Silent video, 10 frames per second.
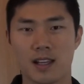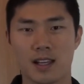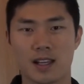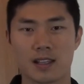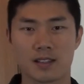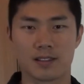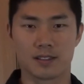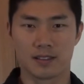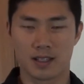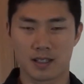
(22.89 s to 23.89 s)
And
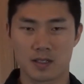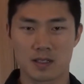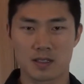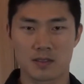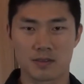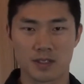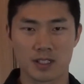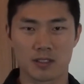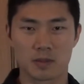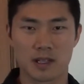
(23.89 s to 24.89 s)
I guess this
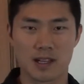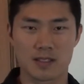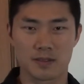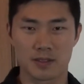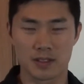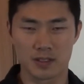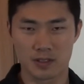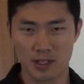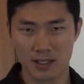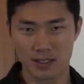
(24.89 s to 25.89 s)
video applies if you're
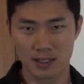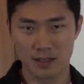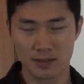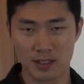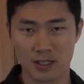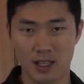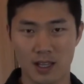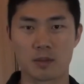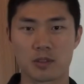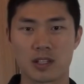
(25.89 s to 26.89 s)
trying to even
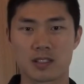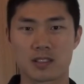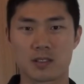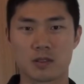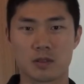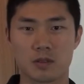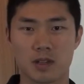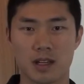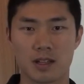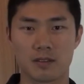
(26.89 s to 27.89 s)
upgrade
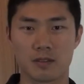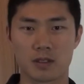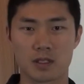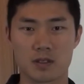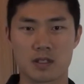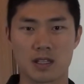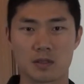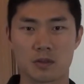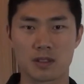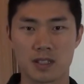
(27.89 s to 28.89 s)
to Windows 10
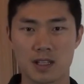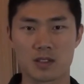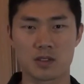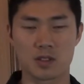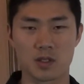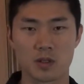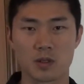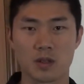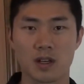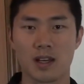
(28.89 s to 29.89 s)

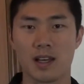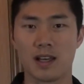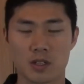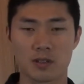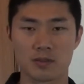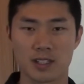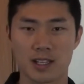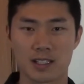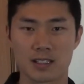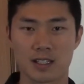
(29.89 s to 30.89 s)
20H2. So hopefully
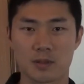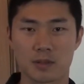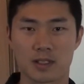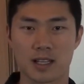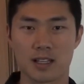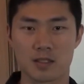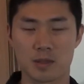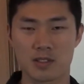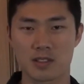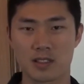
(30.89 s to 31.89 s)
I can help with that,
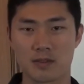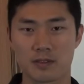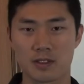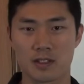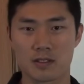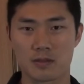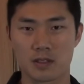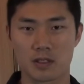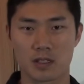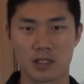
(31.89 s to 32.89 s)
especially for those of
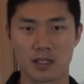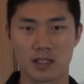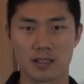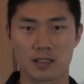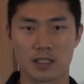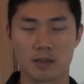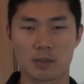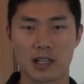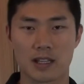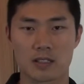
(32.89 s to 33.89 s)
you who are getting like a
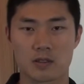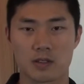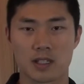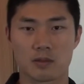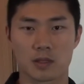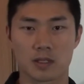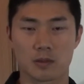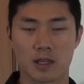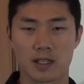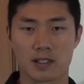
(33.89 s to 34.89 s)
black screen with the
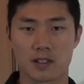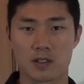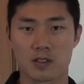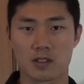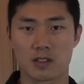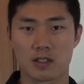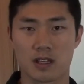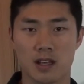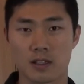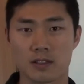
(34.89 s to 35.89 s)
white cursor.
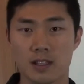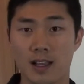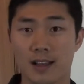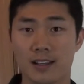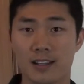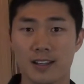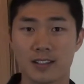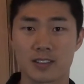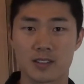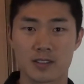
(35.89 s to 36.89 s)
So yeah,
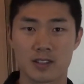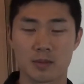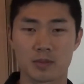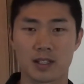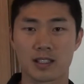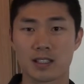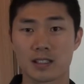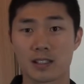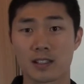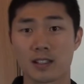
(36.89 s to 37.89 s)
I'll just jump right
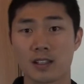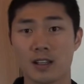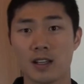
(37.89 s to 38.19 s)
in here.